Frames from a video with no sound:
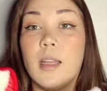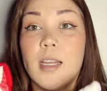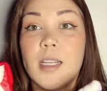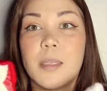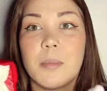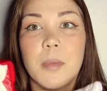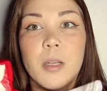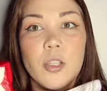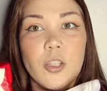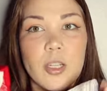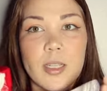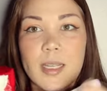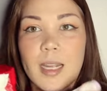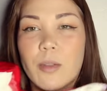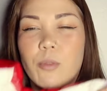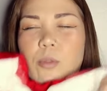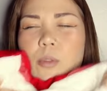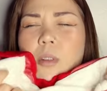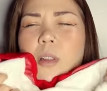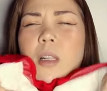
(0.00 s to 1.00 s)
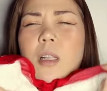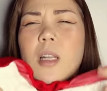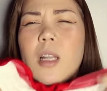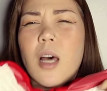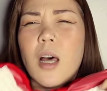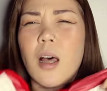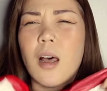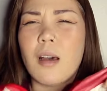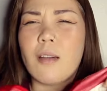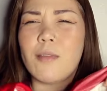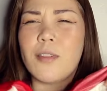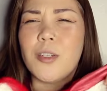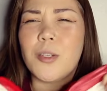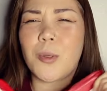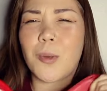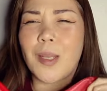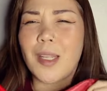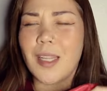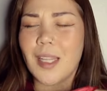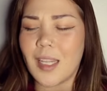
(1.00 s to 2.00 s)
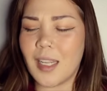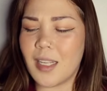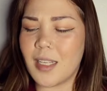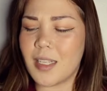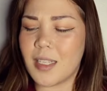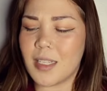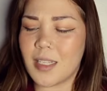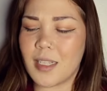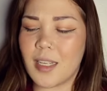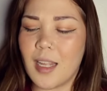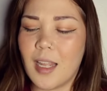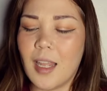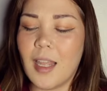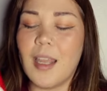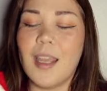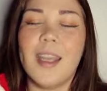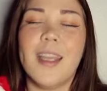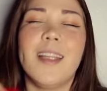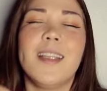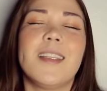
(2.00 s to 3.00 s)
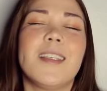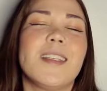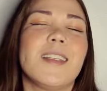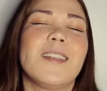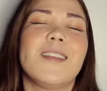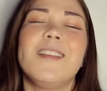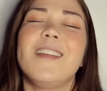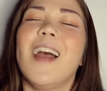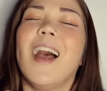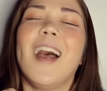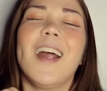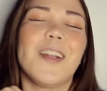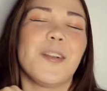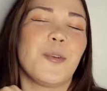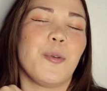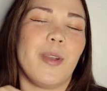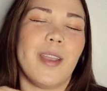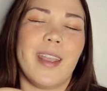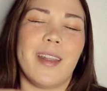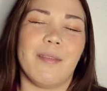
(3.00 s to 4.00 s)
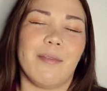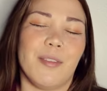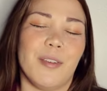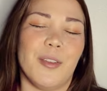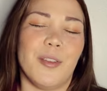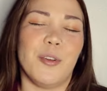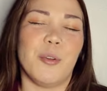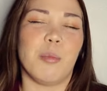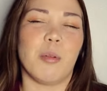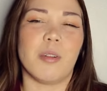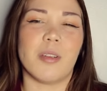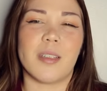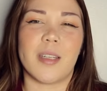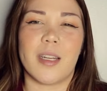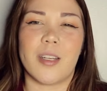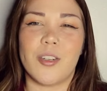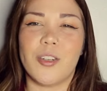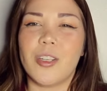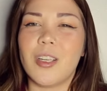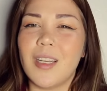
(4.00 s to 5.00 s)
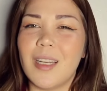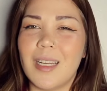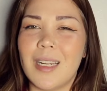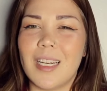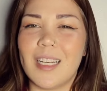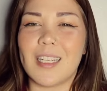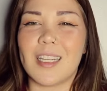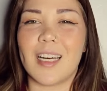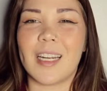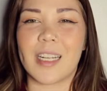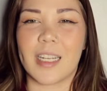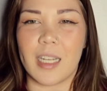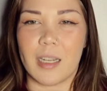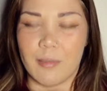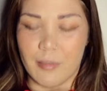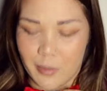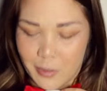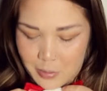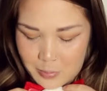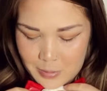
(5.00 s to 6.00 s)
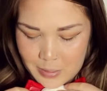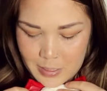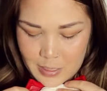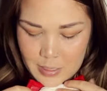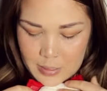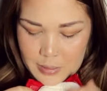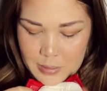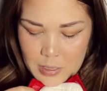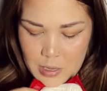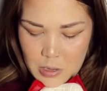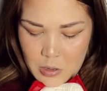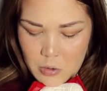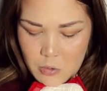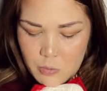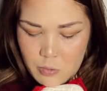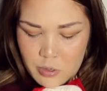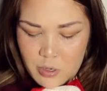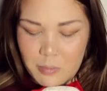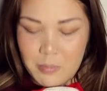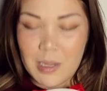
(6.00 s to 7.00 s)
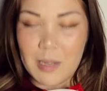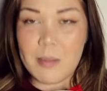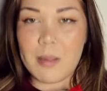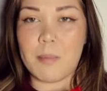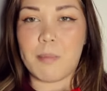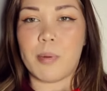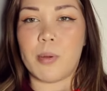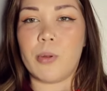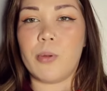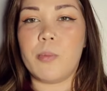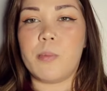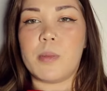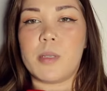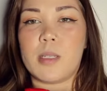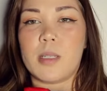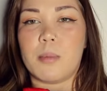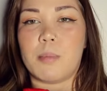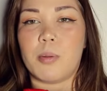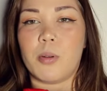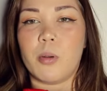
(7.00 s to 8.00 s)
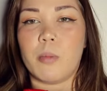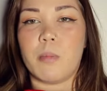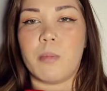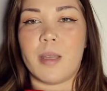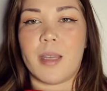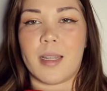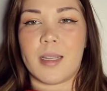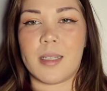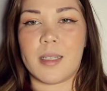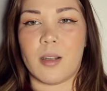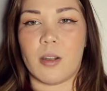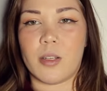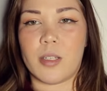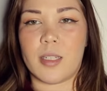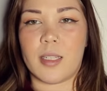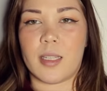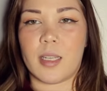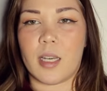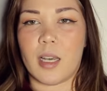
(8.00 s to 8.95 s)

As much as I love doing this, it's not great for the newborn stage. You're gonna need a lot of covers because when your baby poops, the poop gets onto the